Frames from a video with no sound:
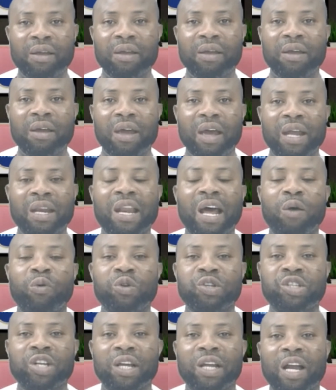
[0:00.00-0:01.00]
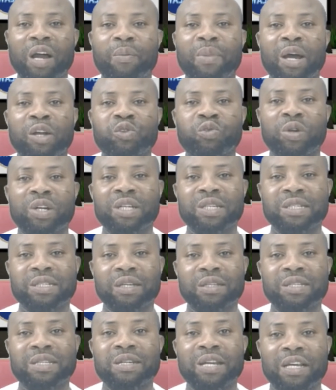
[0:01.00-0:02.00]
and that will take about 26
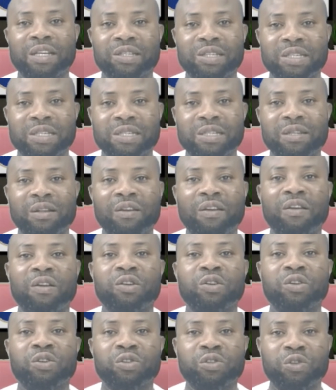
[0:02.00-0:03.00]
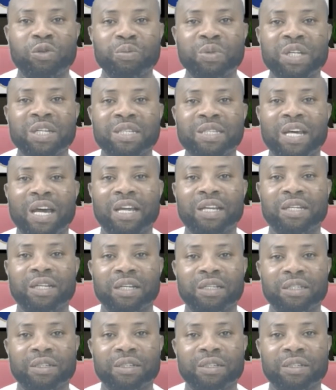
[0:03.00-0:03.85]
days to be decided.